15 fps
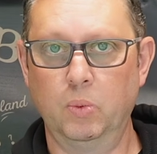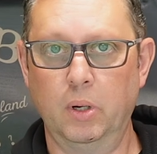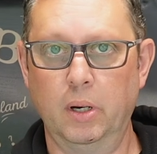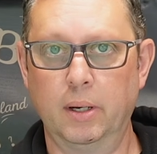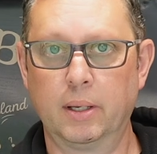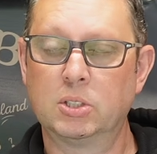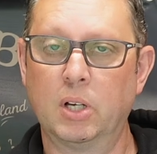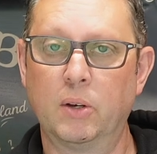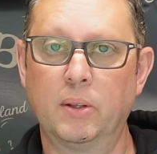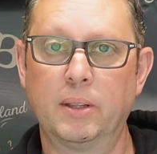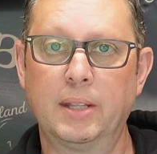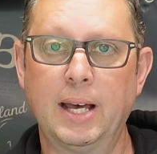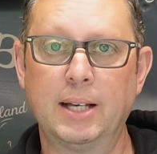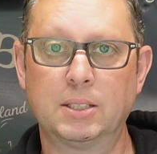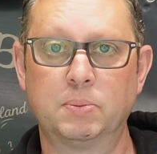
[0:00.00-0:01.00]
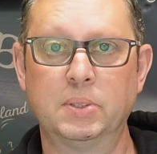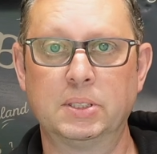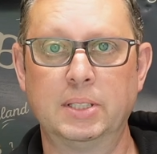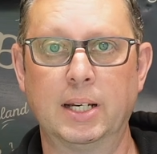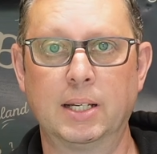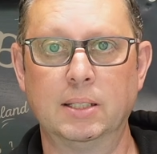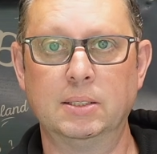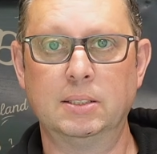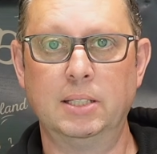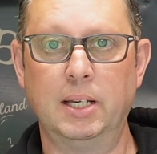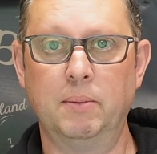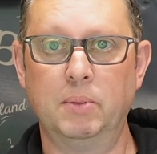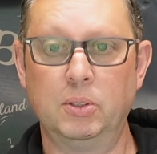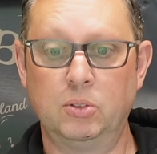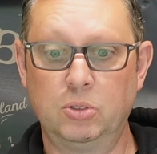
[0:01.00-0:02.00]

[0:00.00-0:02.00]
work. So that's my second tip.